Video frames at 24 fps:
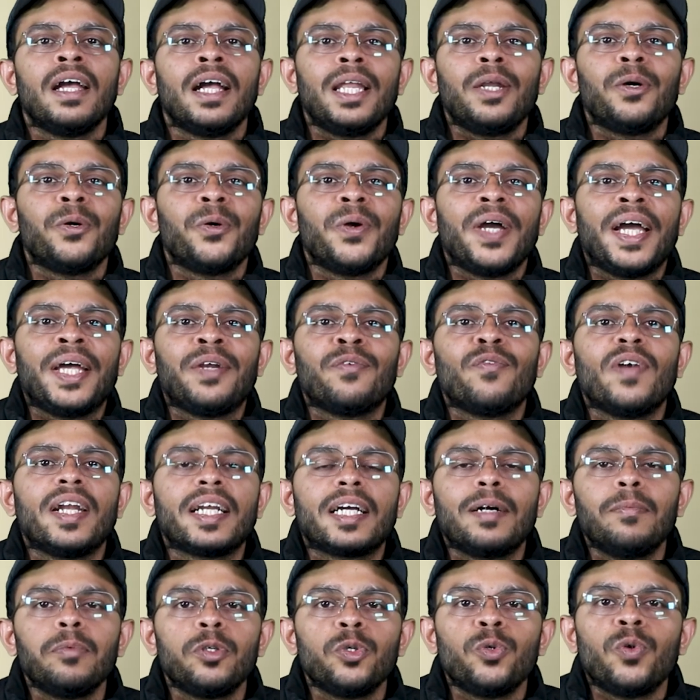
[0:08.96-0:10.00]
Hello and
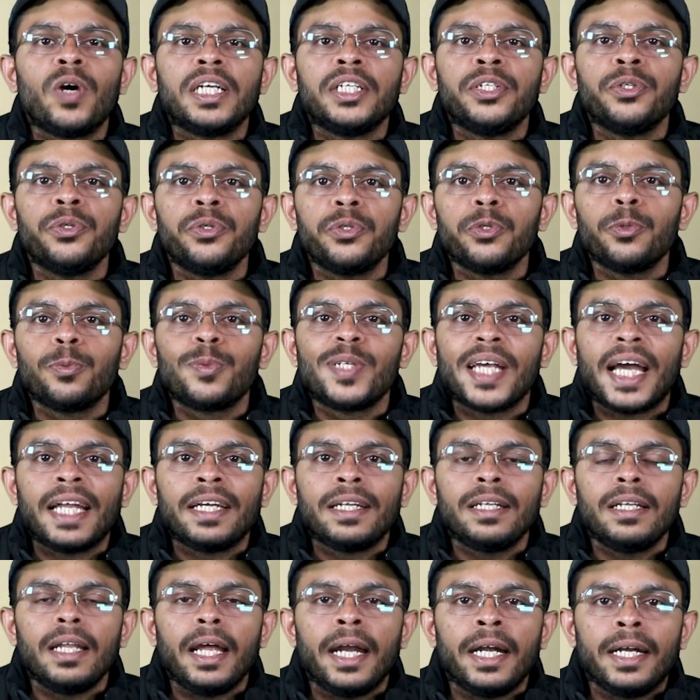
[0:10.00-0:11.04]
welcome to our YouTube
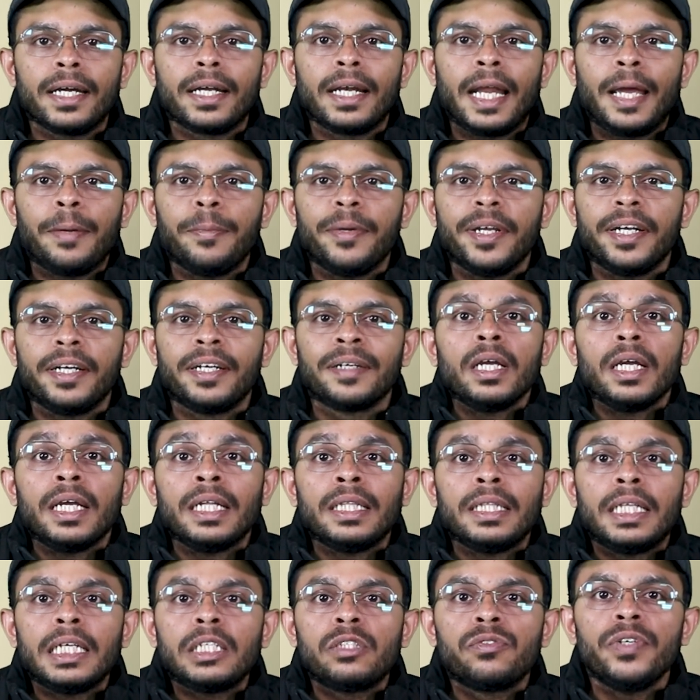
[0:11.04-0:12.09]
channel Enterclimate.
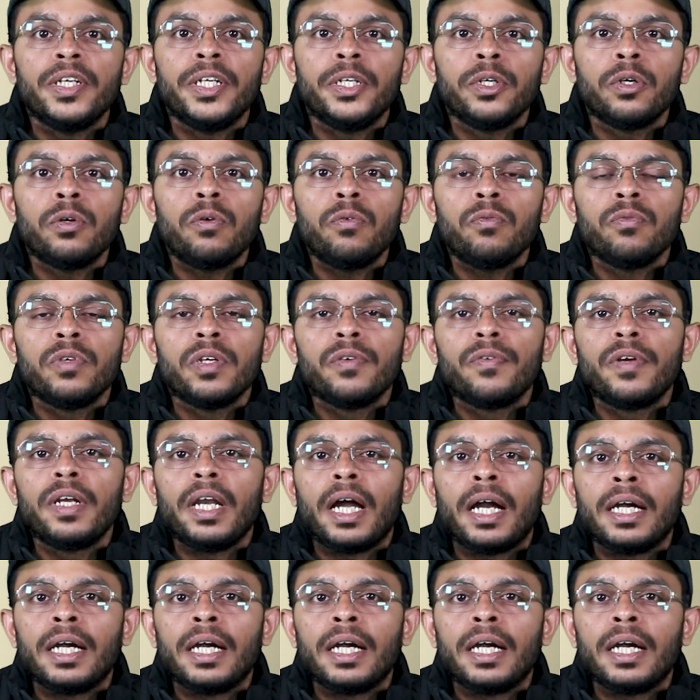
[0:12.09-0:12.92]
In this video, we will